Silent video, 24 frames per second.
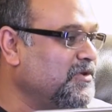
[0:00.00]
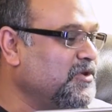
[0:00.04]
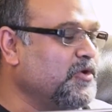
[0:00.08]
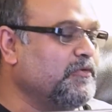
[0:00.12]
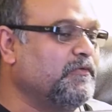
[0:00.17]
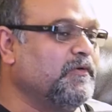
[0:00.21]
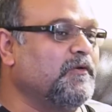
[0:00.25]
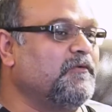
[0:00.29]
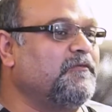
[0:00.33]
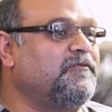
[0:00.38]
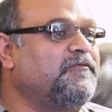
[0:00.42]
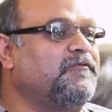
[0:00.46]
you
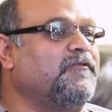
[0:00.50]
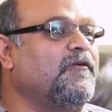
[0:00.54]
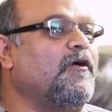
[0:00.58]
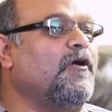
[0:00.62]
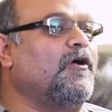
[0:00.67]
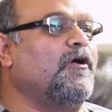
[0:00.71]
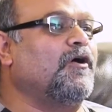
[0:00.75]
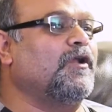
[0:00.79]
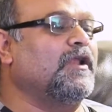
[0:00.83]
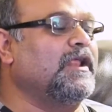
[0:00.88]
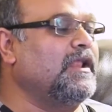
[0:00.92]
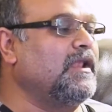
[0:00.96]
will
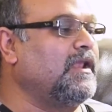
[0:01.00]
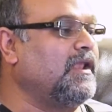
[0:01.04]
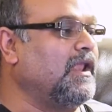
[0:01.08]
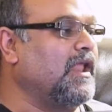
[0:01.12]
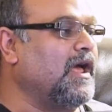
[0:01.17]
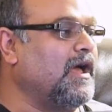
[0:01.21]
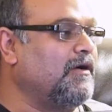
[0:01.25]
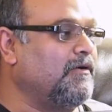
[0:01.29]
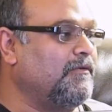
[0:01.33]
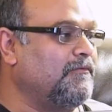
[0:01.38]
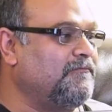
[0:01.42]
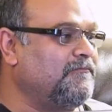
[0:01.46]
fall in
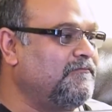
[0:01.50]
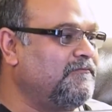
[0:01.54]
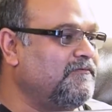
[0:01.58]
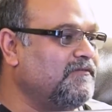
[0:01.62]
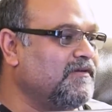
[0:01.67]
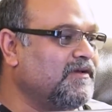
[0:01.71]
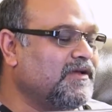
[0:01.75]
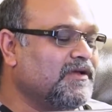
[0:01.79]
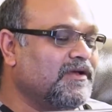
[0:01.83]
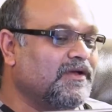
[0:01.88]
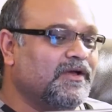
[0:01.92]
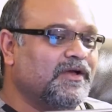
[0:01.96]
love
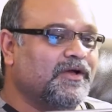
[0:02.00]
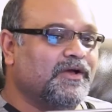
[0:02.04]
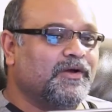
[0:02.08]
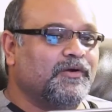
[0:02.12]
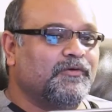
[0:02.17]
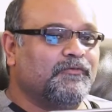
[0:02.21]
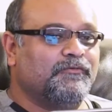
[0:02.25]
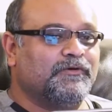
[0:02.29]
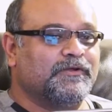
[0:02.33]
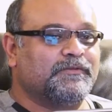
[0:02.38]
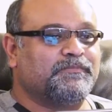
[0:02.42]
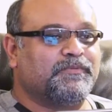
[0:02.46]

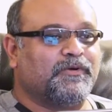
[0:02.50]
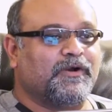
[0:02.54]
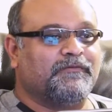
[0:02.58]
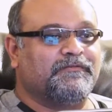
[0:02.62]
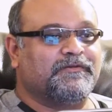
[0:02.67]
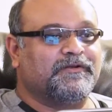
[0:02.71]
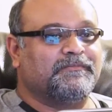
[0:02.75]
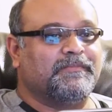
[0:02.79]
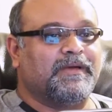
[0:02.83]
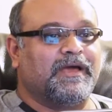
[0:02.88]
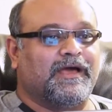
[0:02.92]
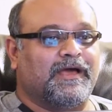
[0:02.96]
with
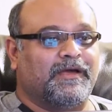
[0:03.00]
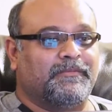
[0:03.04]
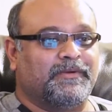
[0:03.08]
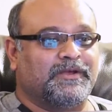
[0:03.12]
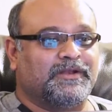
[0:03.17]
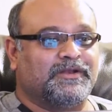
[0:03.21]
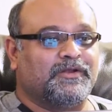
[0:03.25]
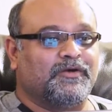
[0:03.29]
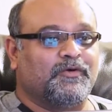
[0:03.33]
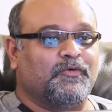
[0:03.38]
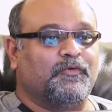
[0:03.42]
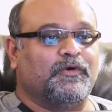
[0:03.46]
Prophet
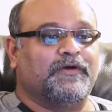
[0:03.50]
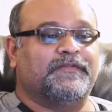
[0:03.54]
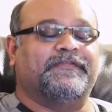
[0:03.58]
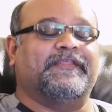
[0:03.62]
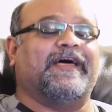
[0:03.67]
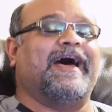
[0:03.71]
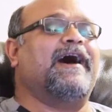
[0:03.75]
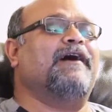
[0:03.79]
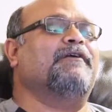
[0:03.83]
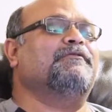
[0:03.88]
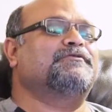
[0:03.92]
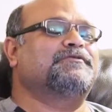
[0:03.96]
Muhammad
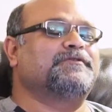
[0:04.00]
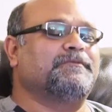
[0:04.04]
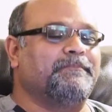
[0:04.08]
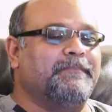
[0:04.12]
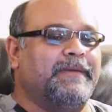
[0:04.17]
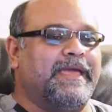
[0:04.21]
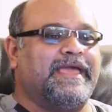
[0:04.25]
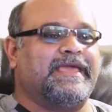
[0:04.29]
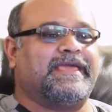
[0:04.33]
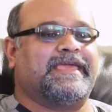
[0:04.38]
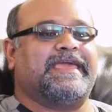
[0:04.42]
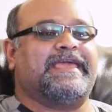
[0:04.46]
without
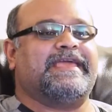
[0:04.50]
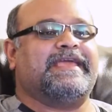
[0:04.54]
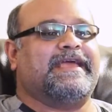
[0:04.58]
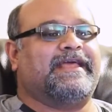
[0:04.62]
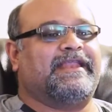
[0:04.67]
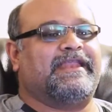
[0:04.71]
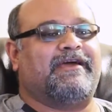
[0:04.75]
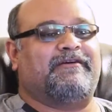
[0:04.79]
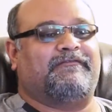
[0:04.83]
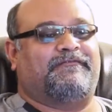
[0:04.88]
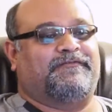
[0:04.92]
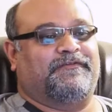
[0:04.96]
making
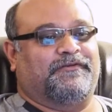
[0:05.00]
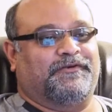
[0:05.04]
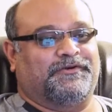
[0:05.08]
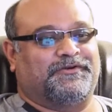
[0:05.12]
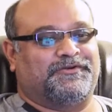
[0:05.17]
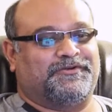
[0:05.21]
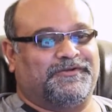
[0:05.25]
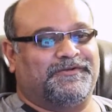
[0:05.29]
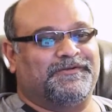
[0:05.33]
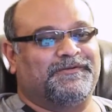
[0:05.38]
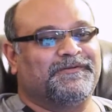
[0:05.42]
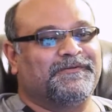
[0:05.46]
an effort.